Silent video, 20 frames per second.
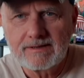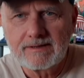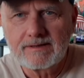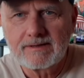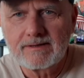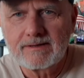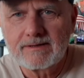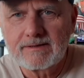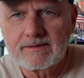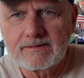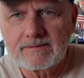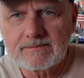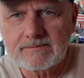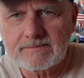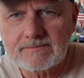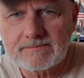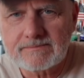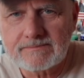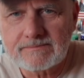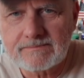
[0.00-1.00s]

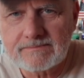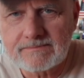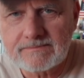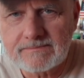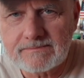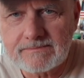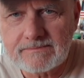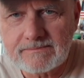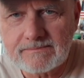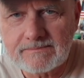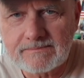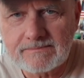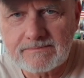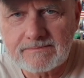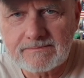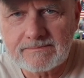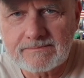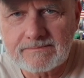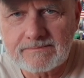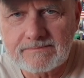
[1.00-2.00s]

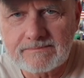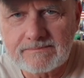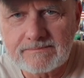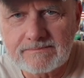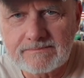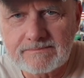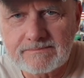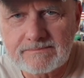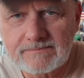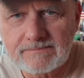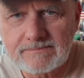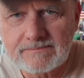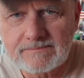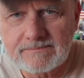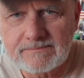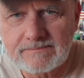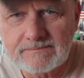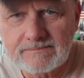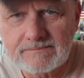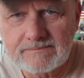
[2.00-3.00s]

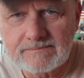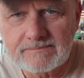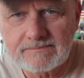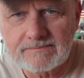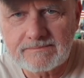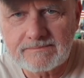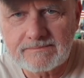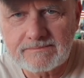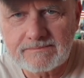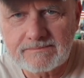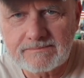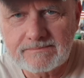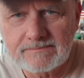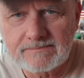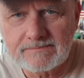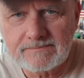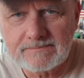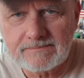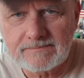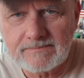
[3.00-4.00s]

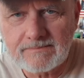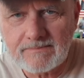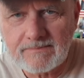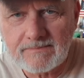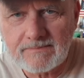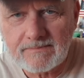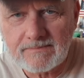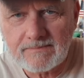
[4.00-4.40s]
[no speech]